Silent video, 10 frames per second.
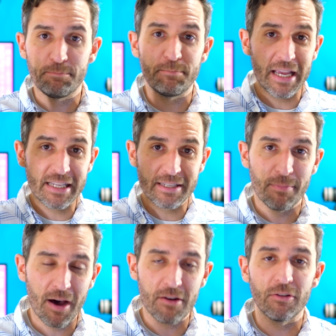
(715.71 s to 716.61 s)
base
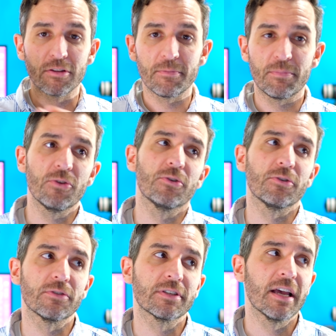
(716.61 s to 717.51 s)
model
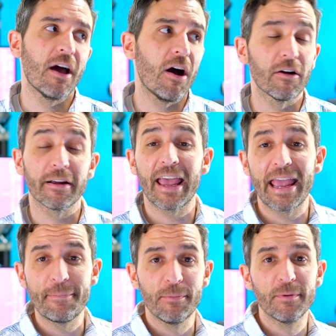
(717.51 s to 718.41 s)
computers are
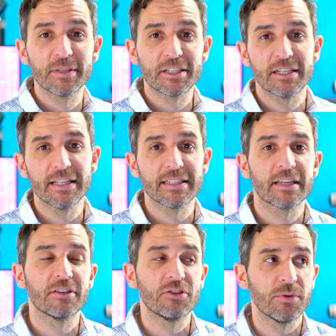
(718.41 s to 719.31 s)
capable machines that
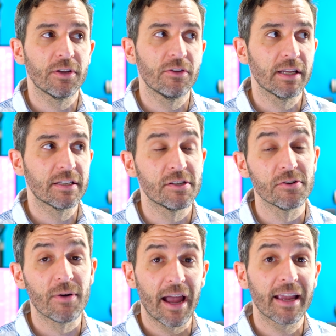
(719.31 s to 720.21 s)
can do what you need to
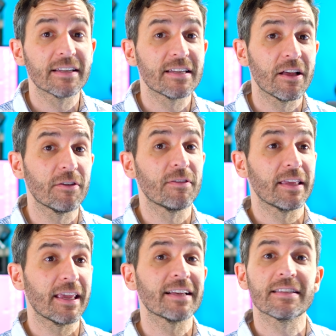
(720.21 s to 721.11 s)
do, I can tell you
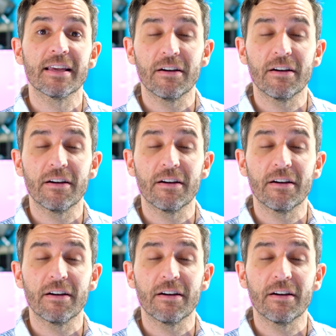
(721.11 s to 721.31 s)
that yes, they